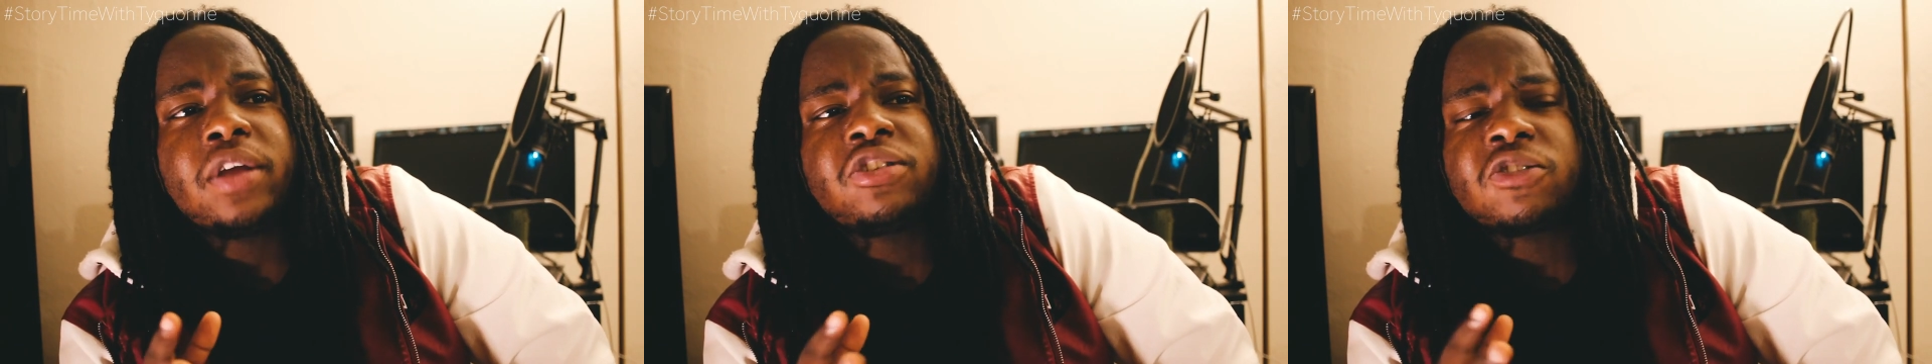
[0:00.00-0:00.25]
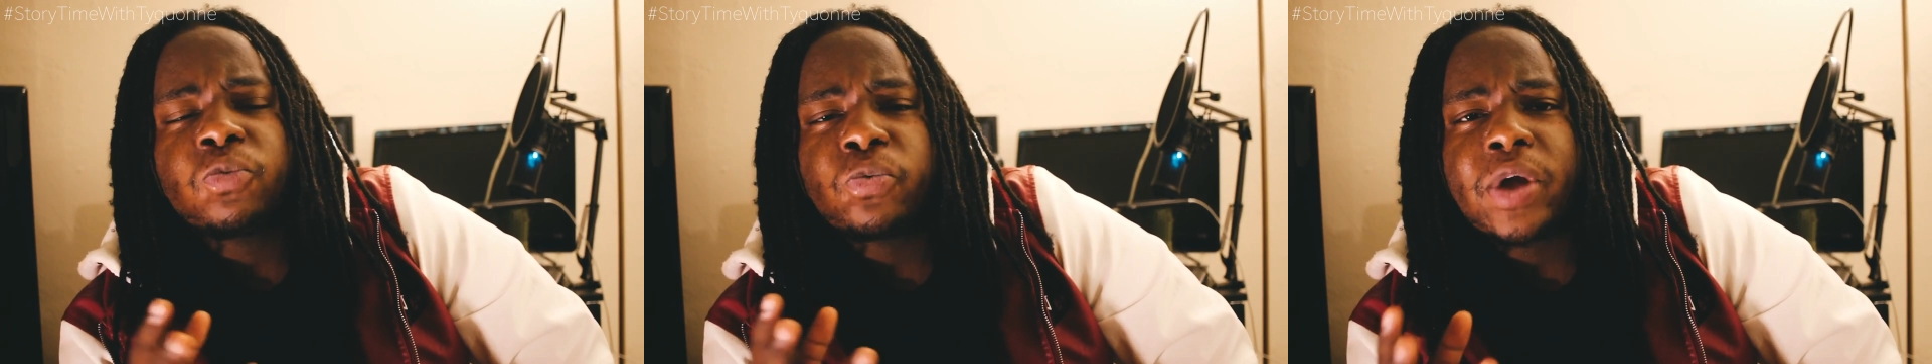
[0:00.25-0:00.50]

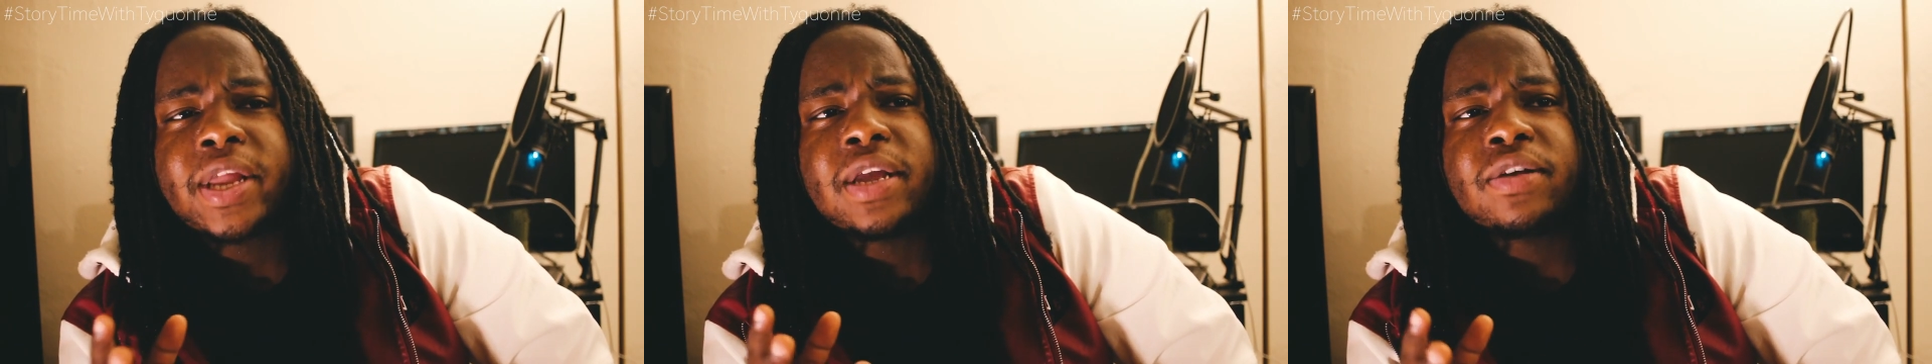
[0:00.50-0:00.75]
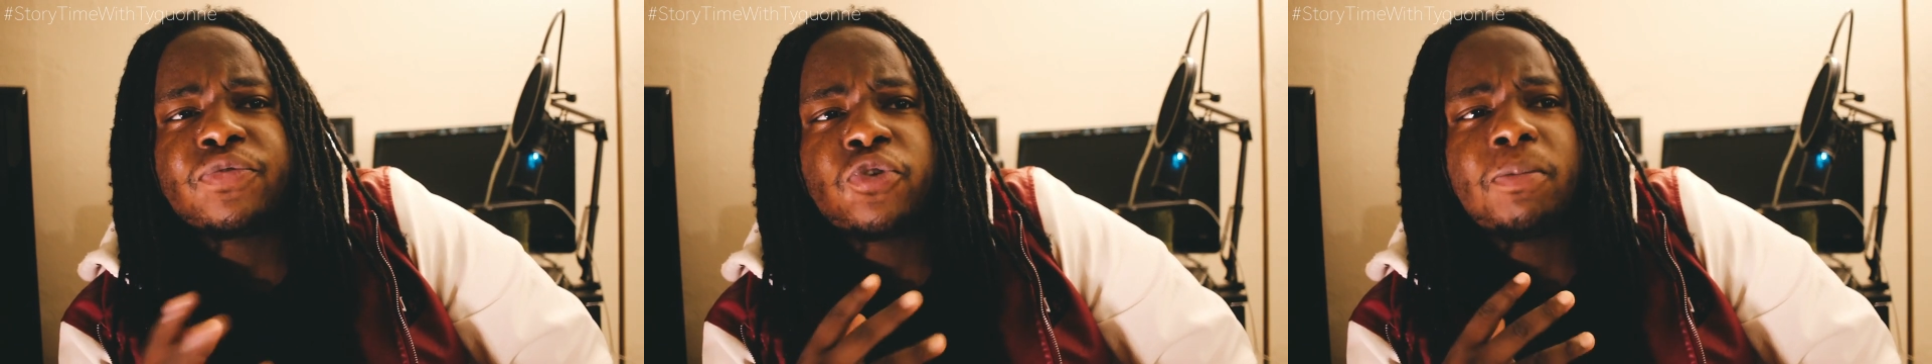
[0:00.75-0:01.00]
just
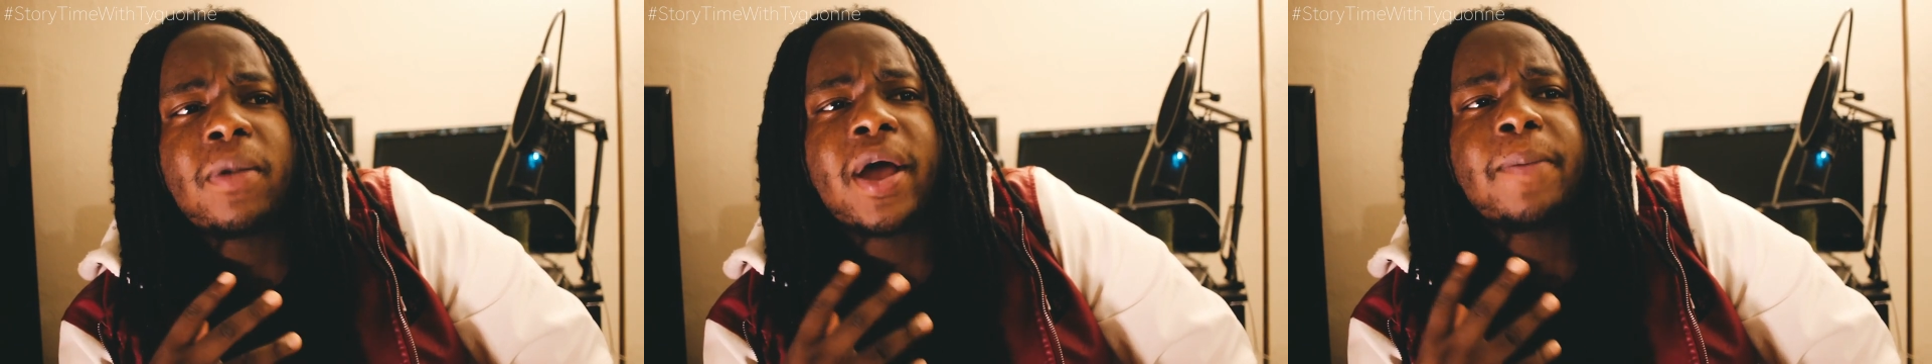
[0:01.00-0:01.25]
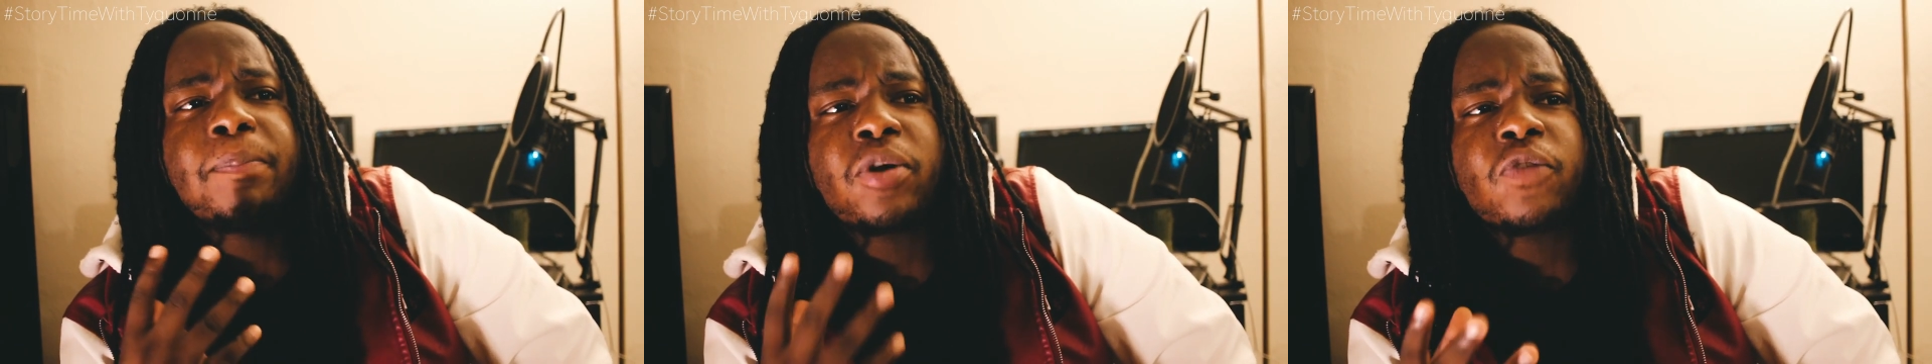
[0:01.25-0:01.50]
waiting for
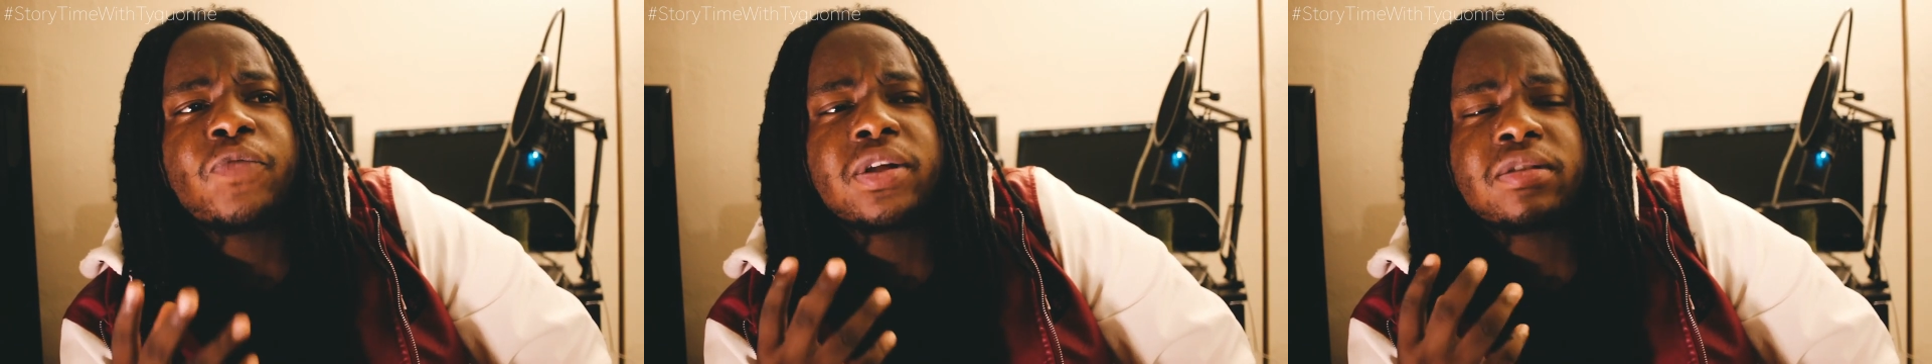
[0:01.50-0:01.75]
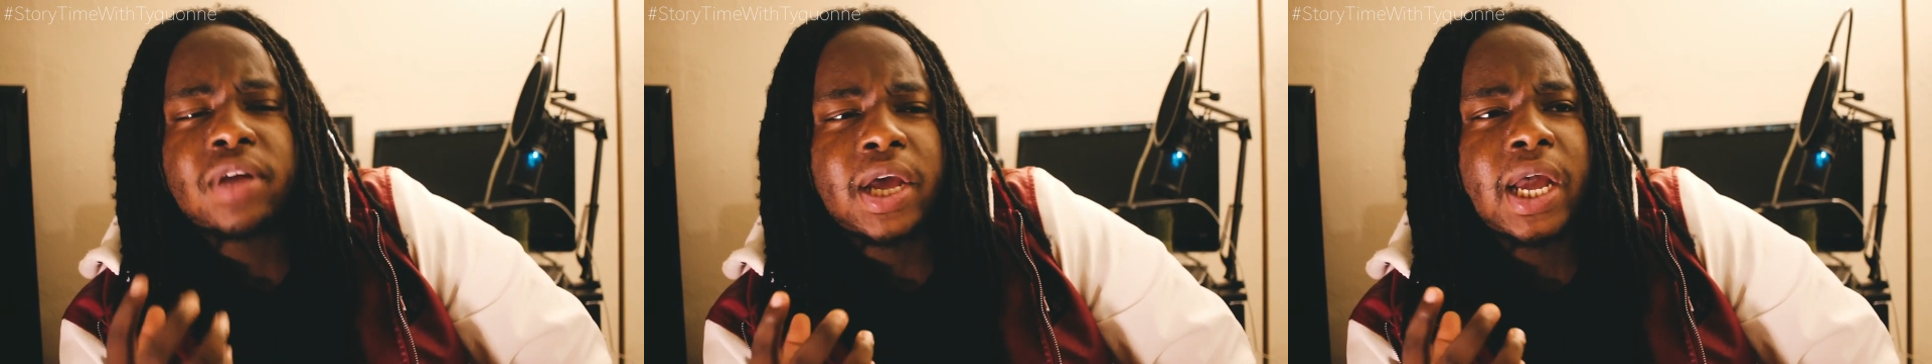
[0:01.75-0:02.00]
my
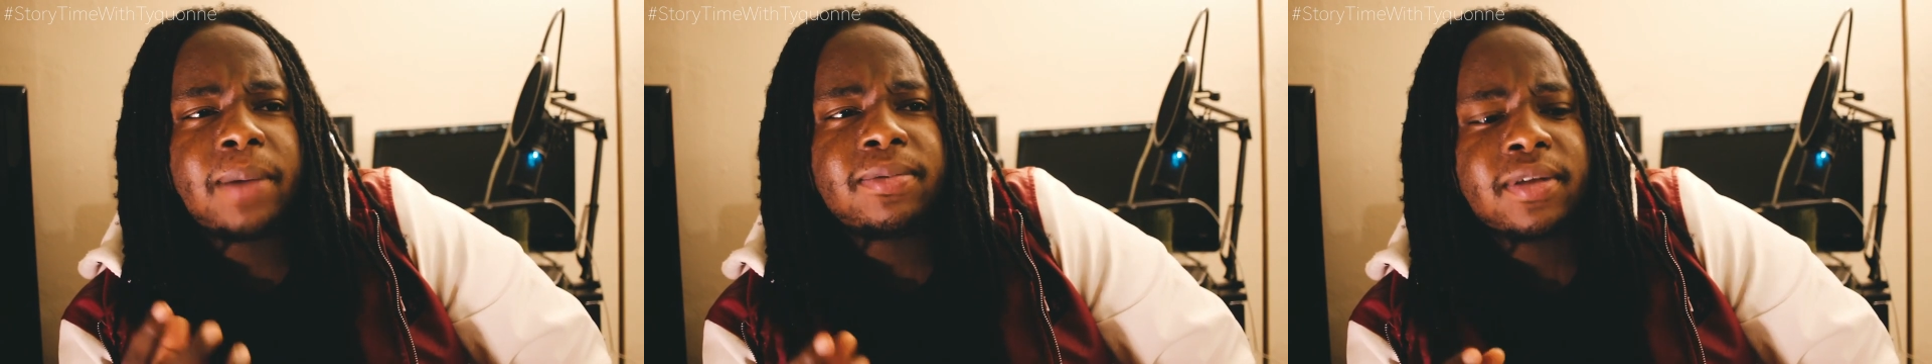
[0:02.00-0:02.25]
perfect time